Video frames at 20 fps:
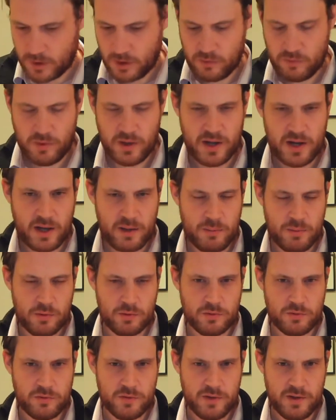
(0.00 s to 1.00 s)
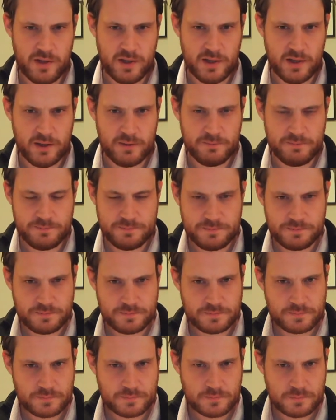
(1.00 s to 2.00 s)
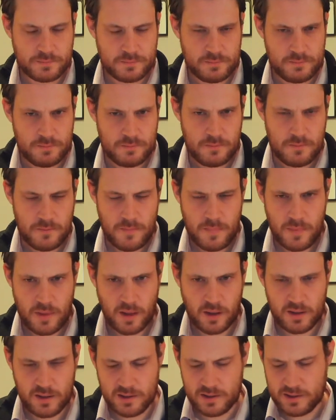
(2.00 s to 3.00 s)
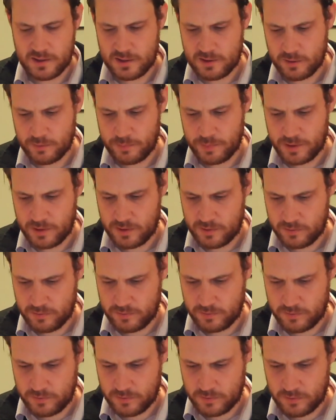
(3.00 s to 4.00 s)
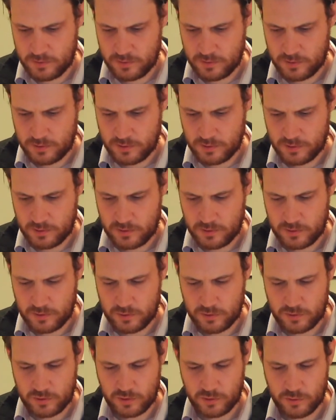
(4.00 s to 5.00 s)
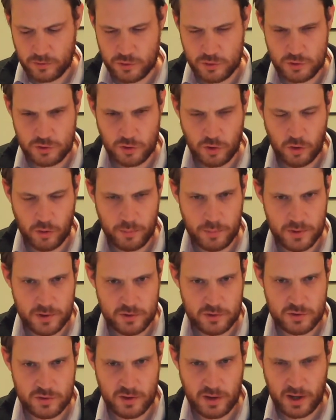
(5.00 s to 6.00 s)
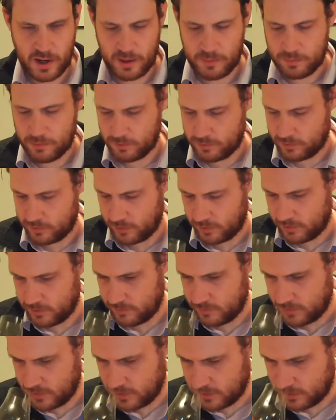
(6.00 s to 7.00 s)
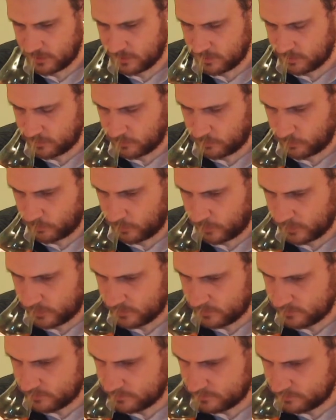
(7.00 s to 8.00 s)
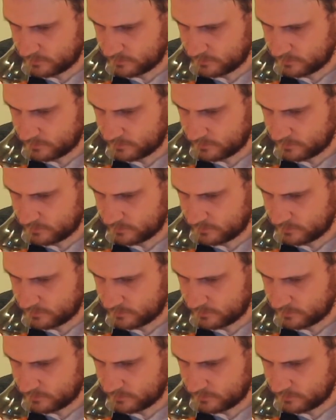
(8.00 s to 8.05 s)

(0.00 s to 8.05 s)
Red apples, vanilla, little bit of sort of sharpish apple cider vinegar as well.